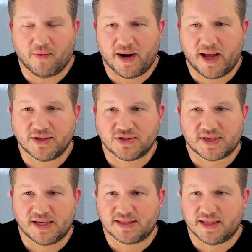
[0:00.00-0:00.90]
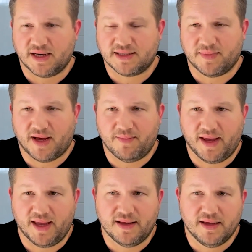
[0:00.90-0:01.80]
We're not just isolated to
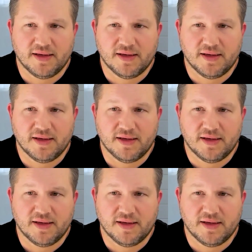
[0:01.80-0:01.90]
ModMed.